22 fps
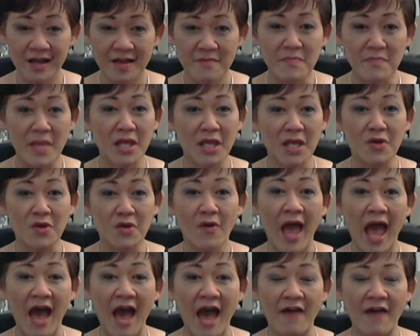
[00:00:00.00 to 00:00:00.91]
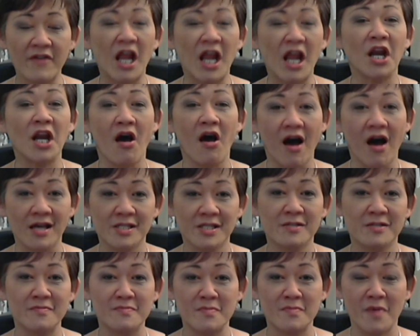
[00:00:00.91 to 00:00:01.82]
May you have an
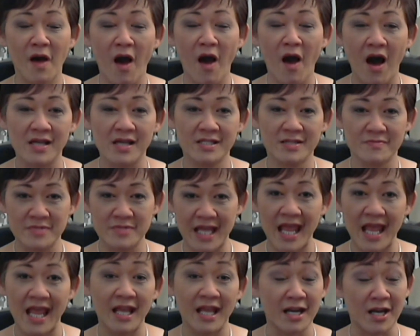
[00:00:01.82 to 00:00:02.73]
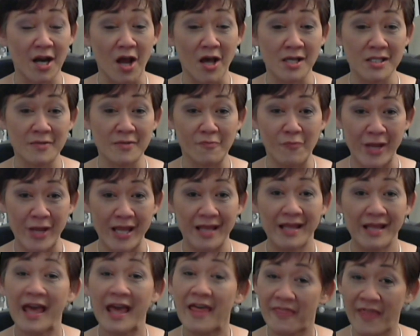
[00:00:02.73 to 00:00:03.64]
awesome, awesome day and an awesome
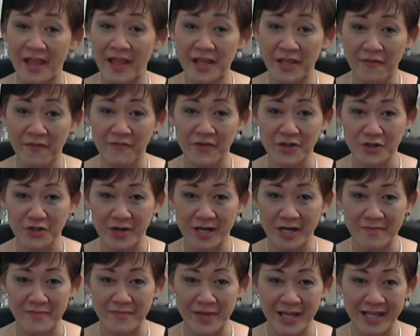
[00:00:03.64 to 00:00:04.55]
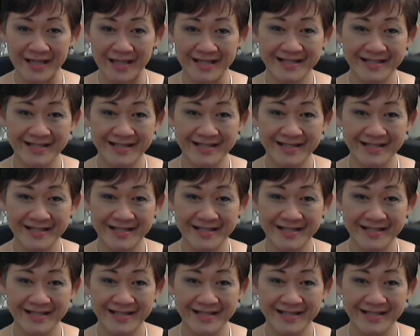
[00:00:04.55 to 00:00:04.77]
week. Thank you for joining me.